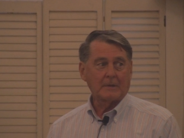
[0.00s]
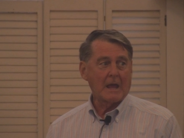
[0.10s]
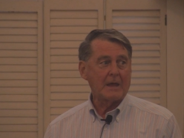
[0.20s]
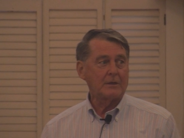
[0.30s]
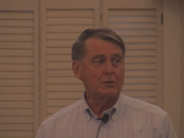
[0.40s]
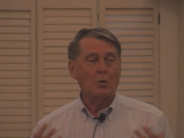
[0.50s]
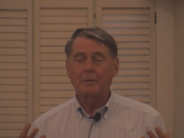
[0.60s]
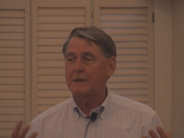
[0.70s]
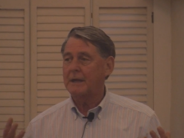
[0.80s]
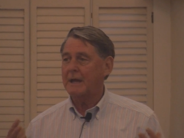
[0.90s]
and
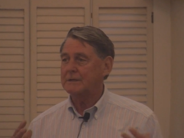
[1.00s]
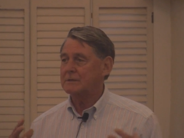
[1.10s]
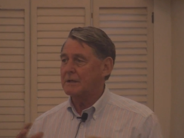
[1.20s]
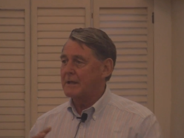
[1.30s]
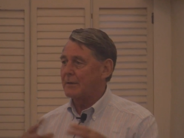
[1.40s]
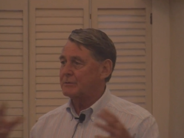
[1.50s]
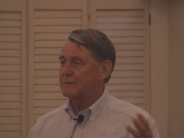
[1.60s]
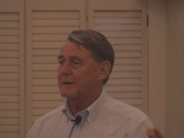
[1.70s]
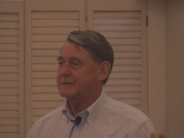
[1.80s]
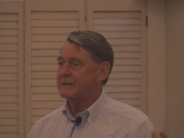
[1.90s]
nobody could actually, and that was
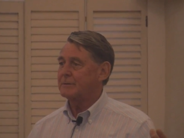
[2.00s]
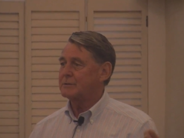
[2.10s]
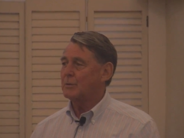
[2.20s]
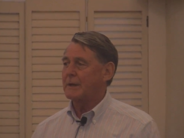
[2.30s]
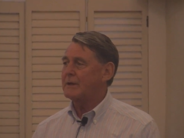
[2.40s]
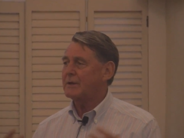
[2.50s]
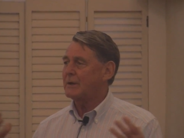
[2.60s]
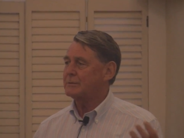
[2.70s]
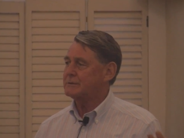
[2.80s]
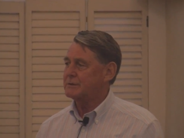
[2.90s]
the best thing he was doing. He
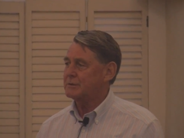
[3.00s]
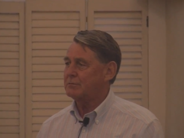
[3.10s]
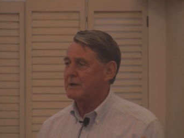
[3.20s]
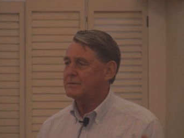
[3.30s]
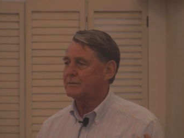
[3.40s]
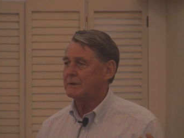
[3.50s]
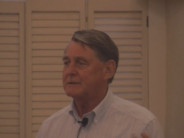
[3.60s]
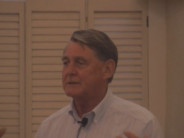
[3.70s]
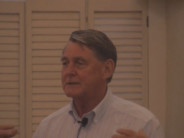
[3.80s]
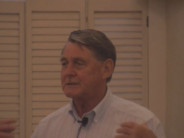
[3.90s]
thought it was disgraceful.
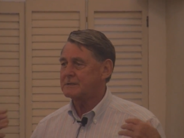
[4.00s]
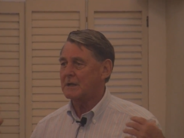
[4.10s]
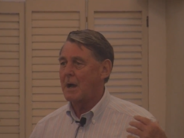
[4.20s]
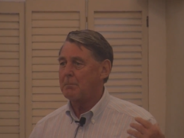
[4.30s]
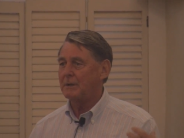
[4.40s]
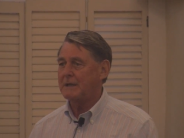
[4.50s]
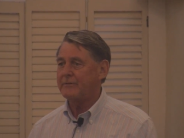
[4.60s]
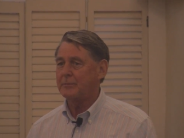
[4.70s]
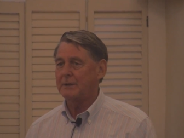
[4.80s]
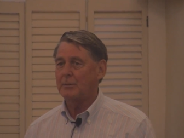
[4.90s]
He said, this is
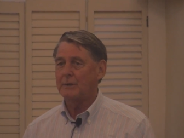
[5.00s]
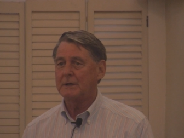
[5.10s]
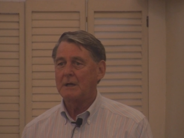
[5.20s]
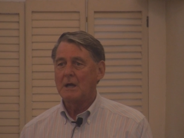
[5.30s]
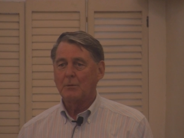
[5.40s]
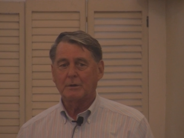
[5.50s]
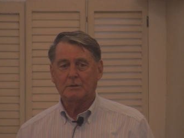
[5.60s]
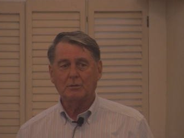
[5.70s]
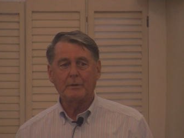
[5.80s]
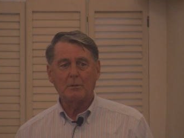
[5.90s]
unbelievable that we're, we're
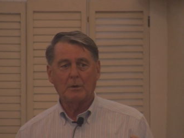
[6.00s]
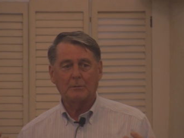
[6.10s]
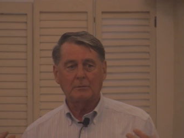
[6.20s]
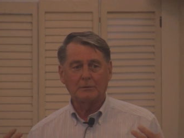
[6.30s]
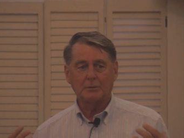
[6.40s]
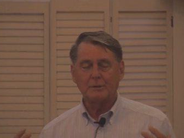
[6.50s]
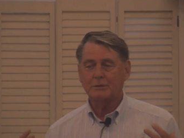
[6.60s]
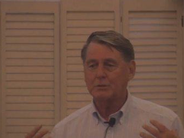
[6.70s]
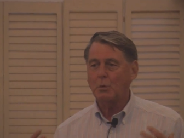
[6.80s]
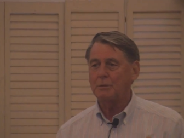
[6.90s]
doing what we're doing
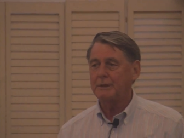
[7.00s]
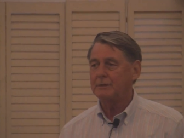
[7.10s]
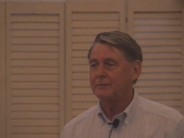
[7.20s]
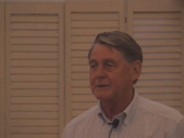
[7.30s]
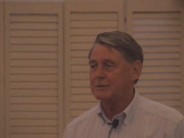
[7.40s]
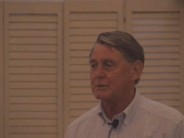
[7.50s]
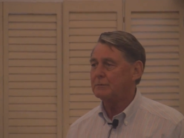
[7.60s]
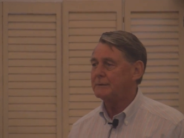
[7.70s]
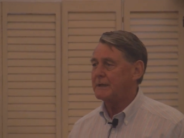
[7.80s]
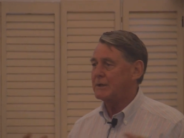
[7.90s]
so little for these
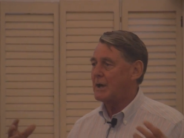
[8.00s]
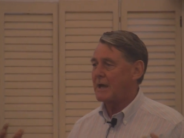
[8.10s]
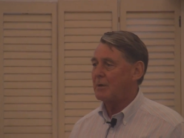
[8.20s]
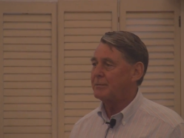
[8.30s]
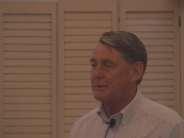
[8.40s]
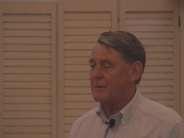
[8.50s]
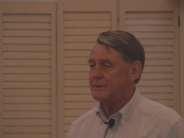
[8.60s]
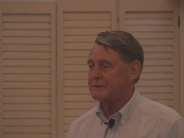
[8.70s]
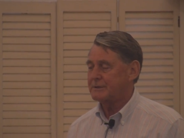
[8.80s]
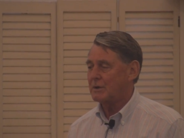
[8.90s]
children and not helping the
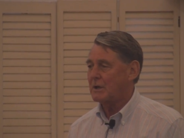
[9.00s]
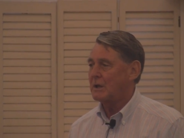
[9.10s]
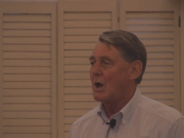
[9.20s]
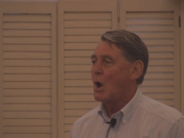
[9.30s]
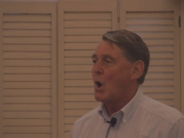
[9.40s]
mothers at all.